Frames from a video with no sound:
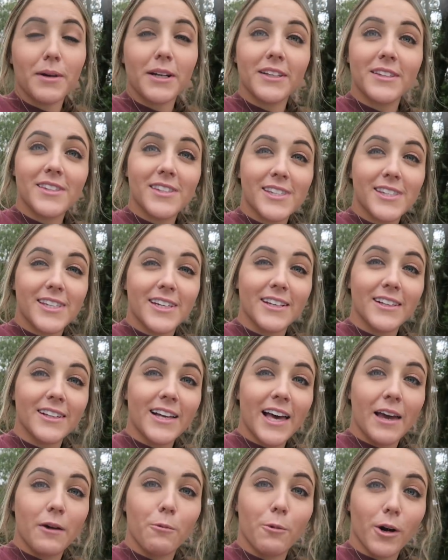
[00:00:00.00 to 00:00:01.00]
but it's still
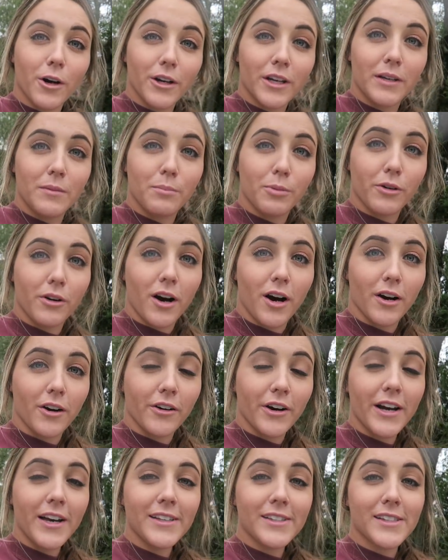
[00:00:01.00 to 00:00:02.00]
a work in
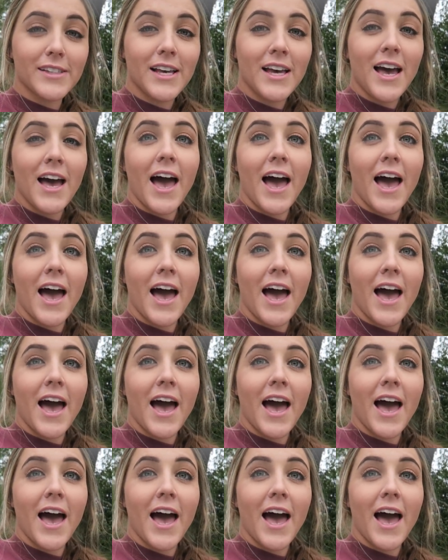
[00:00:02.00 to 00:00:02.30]
progress.